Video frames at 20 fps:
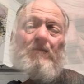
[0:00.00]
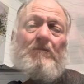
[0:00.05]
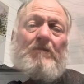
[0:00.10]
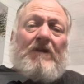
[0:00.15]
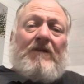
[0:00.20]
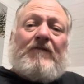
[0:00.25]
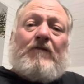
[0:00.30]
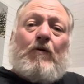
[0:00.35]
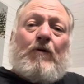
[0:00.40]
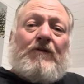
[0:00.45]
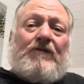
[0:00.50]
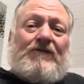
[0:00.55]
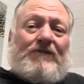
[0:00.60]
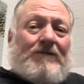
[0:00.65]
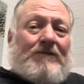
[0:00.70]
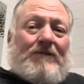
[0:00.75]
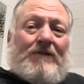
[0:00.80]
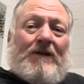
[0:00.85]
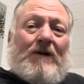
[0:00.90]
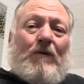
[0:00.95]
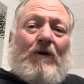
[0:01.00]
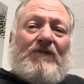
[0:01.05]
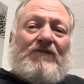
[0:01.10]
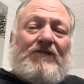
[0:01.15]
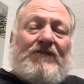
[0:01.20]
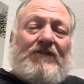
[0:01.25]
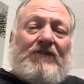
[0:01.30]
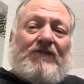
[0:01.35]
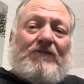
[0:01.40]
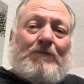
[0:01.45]
But of course, it
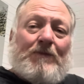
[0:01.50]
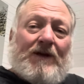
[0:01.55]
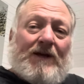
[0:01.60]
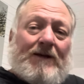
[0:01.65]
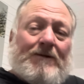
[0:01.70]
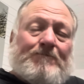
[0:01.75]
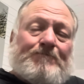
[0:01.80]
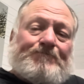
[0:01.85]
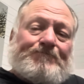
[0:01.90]
wasn't just me.